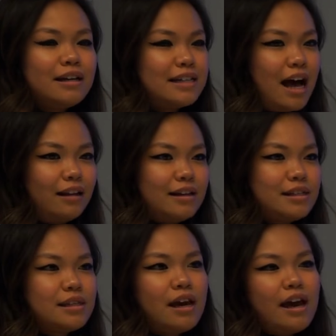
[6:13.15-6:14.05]

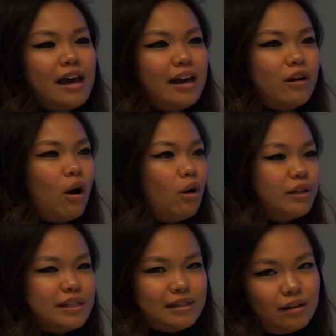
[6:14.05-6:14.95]
Dallas, and all
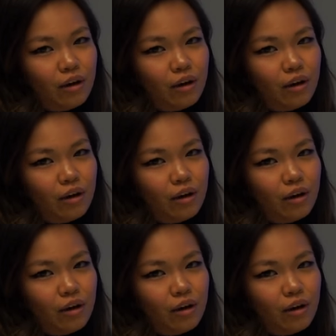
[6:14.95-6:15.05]
these